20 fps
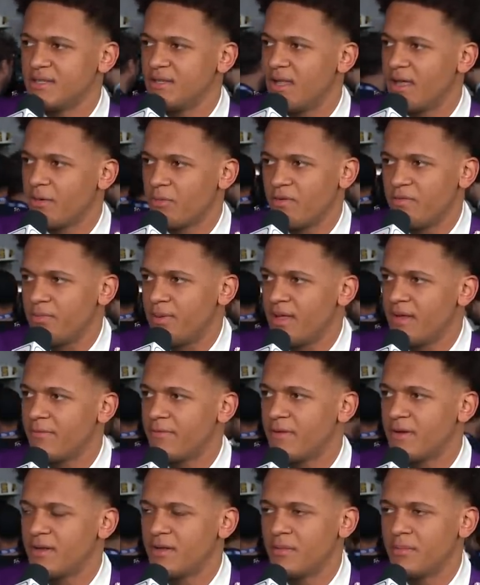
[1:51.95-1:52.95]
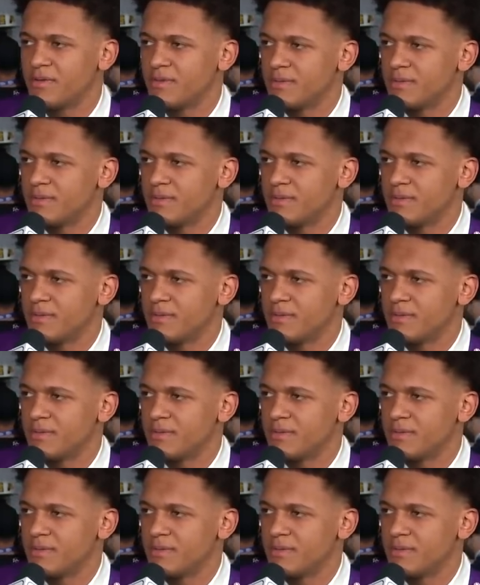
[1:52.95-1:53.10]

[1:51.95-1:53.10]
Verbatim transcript: You know, like, we've played in front of